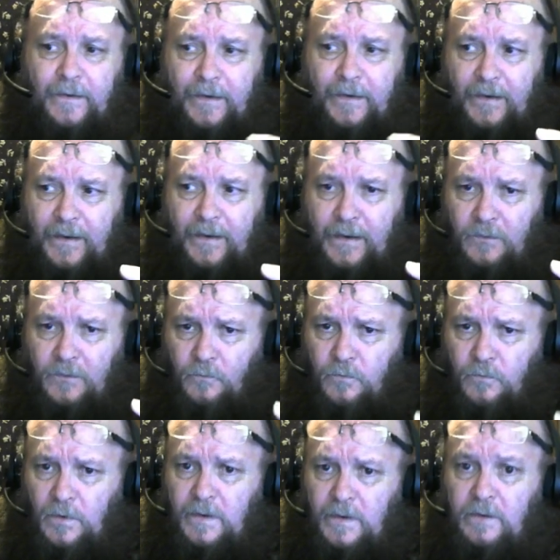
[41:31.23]
it
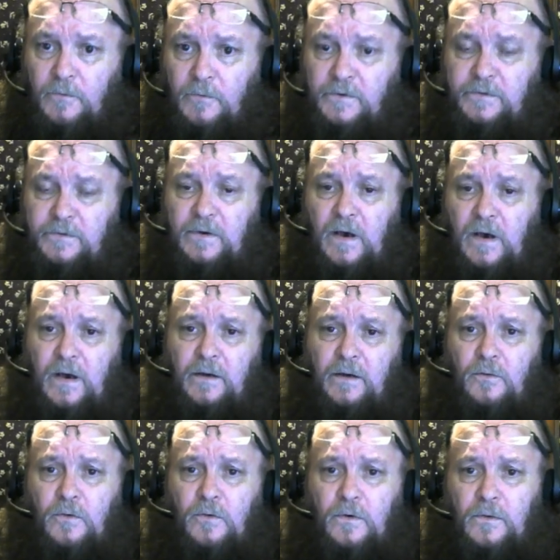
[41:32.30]
really was not
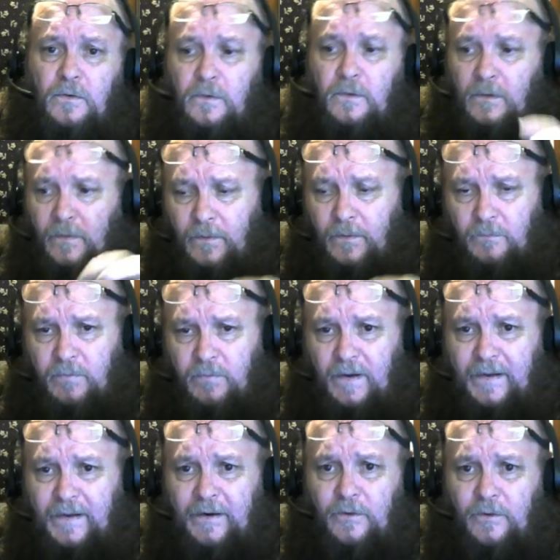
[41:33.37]
on
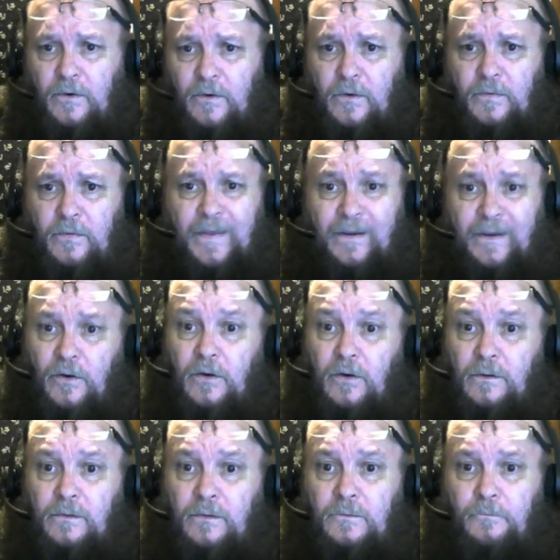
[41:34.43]
planet Earth at all.
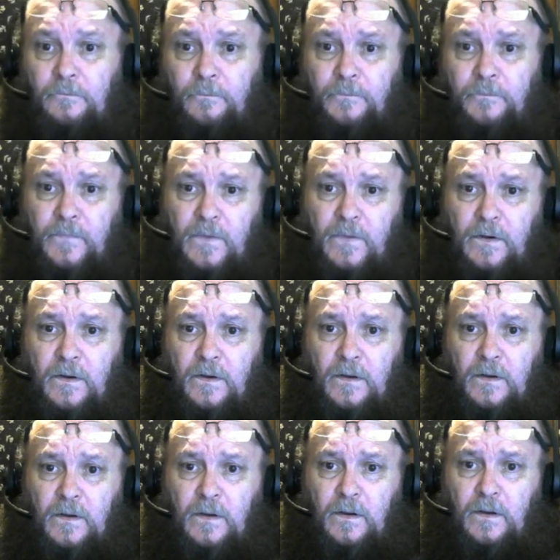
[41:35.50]

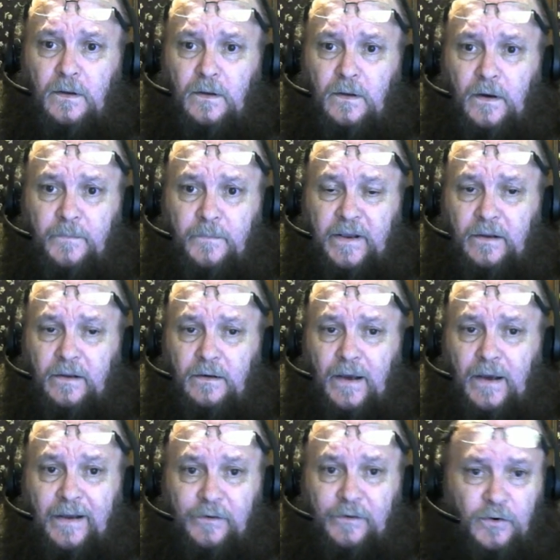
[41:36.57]
I mean,
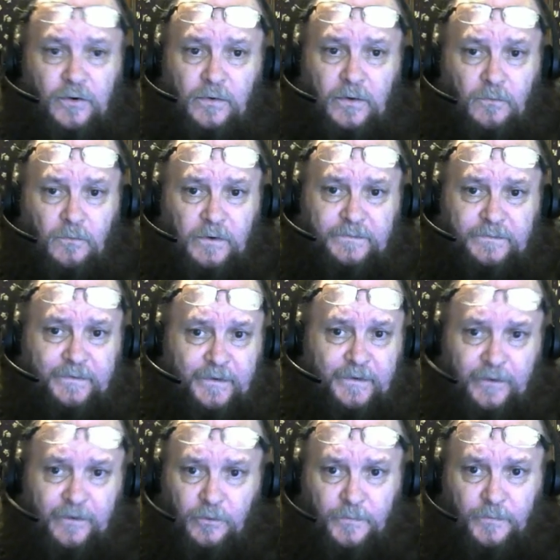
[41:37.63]
I knew it wasn't an
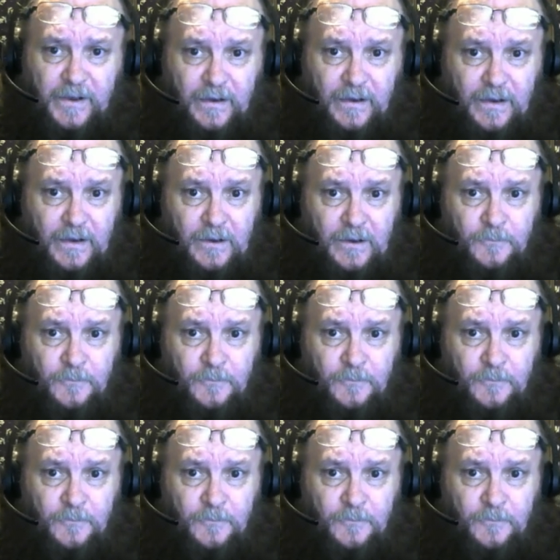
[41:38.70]
OBE